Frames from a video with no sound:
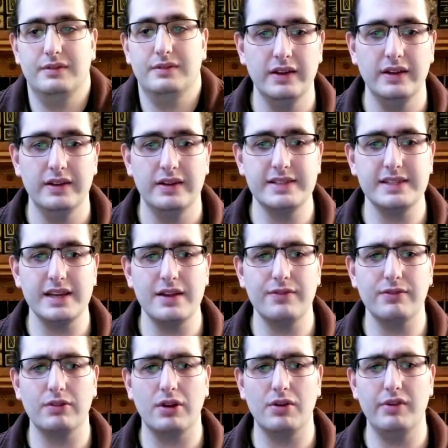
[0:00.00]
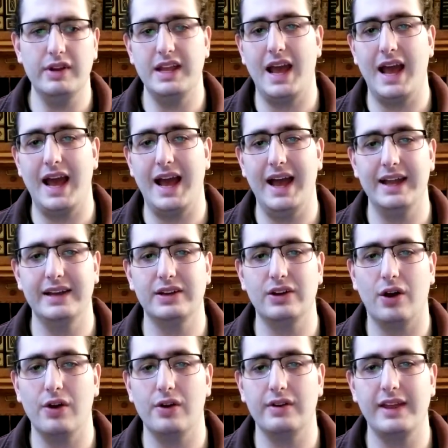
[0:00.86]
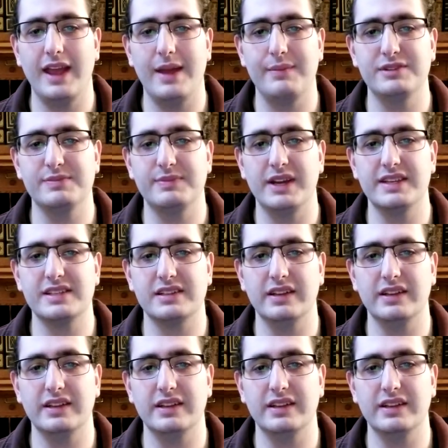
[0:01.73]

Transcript: Decipher already had card games based